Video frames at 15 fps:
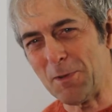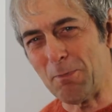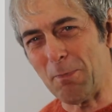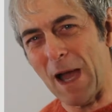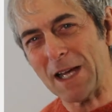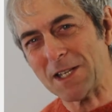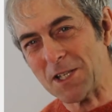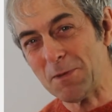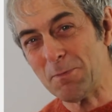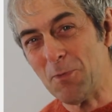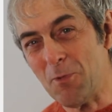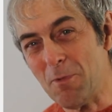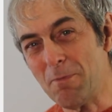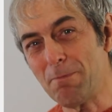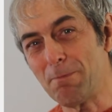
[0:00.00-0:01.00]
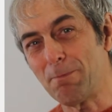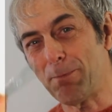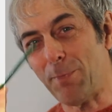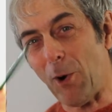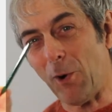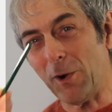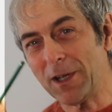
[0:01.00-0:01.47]
the maximum
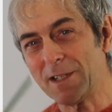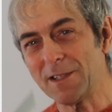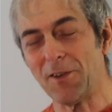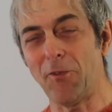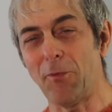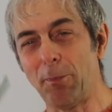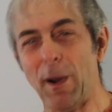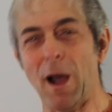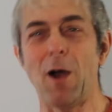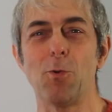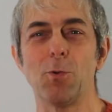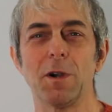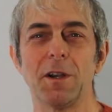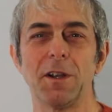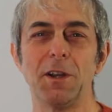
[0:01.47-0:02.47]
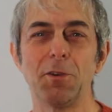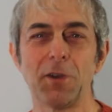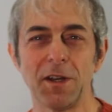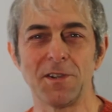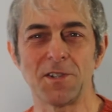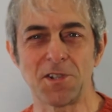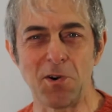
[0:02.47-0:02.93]
point of power you
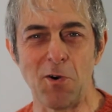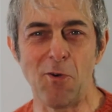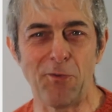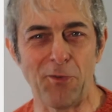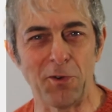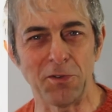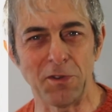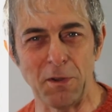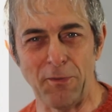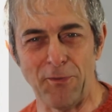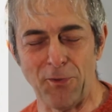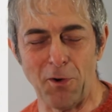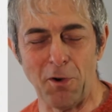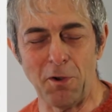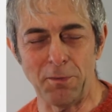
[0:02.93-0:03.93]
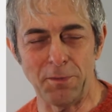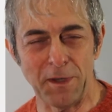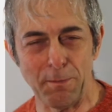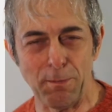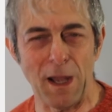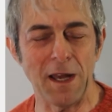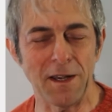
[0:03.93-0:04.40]
can draw from
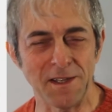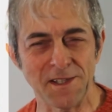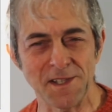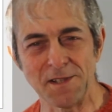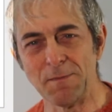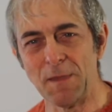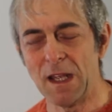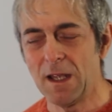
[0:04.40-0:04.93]
the panels.